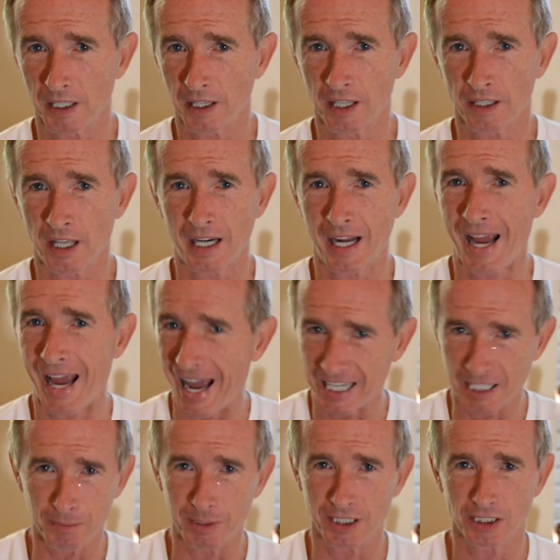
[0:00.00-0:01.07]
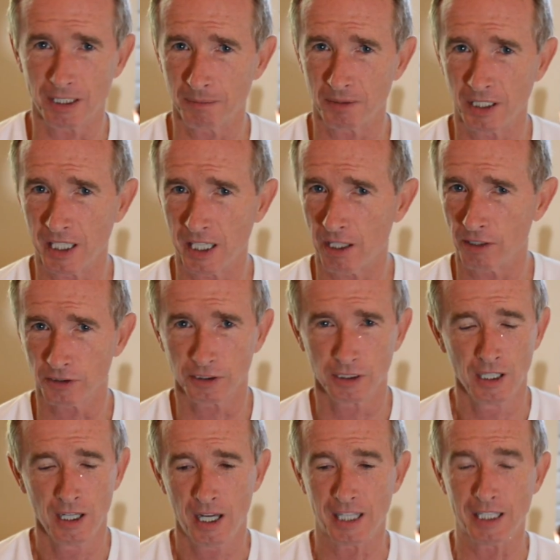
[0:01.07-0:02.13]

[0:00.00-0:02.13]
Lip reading: They thought it had to be something else,